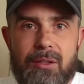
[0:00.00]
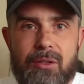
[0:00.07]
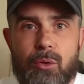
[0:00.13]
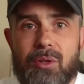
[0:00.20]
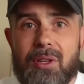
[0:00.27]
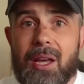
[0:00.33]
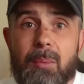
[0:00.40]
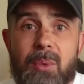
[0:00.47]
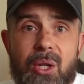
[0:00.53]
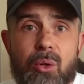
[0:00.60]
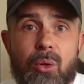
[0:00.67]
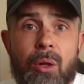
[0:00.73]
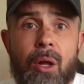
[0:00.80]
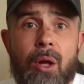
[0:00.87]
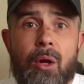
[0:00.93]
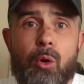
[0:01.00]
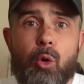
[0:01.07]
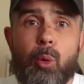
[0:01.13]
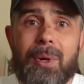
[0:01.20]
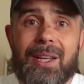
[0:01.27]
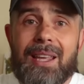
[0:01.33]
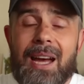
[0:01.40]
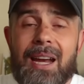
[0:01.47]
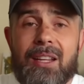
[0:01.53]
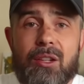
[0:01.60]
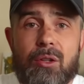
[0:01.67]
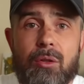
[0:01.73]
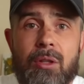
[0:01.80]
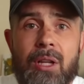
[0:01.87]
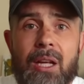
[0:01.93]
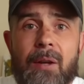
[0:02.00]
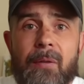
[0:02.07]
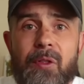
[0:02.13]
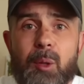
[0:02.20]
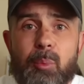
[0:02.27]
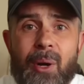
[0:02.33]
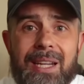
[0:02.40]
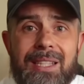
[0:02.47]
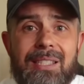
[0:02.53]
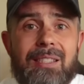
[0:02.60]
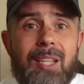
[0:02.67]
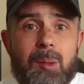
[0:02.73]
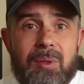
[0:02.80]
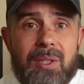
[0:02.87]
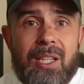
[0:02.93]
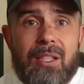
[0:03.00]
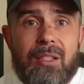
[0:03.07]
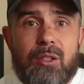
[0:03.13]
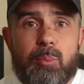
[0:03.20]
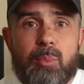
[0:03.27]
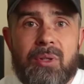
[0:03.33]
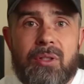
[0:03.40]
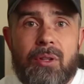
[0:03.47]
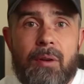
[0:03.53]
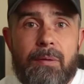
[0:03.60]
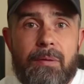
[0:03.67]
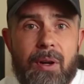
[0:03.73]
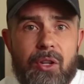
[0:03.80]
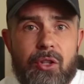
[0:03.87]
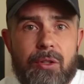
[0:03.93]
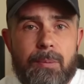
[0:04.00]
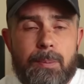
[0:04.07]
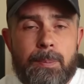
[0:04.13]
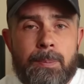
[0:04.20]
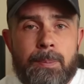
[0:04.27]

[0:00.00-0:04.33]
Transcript: So chemical or mechanical, the brain steps in to preserve function.